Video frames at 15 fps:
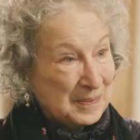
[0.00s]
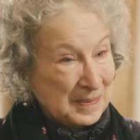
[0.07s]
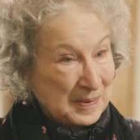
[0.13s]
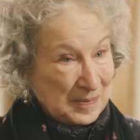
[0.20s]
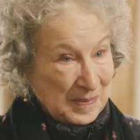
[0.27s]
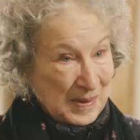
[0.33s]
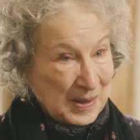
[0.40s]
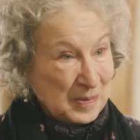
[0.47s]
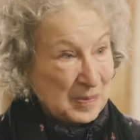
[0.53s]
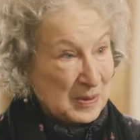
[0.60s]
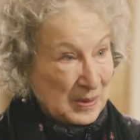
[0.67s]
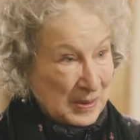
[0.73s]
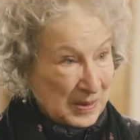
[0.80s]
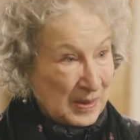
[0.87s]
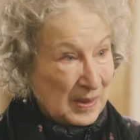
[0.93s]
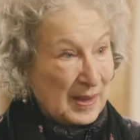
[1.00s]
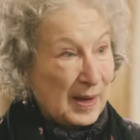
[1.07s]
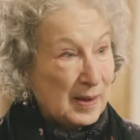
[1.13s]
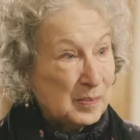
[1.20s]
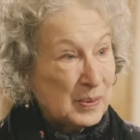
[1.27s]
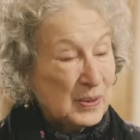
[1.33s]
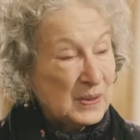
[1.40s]
if I were
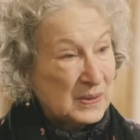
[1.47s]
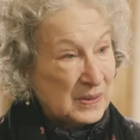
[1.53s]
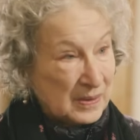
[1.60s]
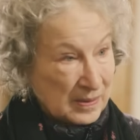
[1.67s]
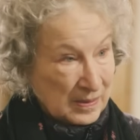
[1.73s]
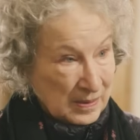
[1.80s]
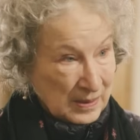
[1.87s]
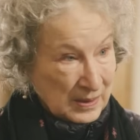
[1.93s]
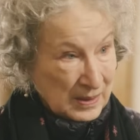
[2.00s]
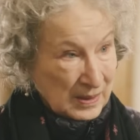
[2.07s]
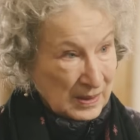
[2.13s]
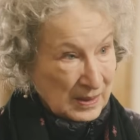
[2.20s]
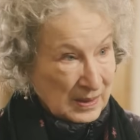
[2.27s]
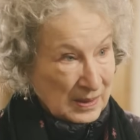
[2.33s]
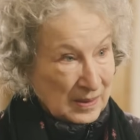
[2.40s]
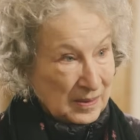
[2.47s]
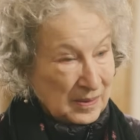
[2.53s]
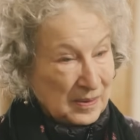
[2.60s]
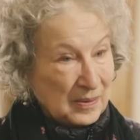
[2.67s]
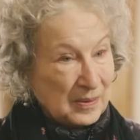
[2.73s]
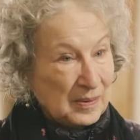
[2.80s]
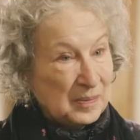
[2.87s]
that person? You
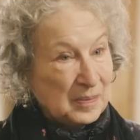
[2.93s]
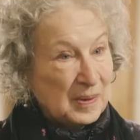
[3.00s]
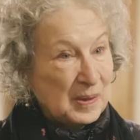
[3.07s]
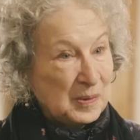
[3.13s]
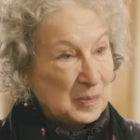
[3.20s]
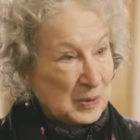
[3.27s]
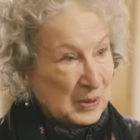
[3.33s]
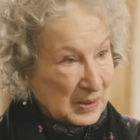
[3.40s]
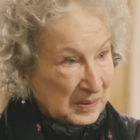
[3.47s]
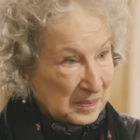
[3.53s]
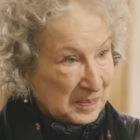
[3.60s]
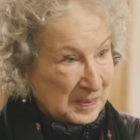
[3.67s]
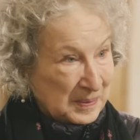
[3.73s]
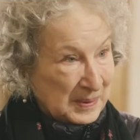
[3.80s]
know, if I were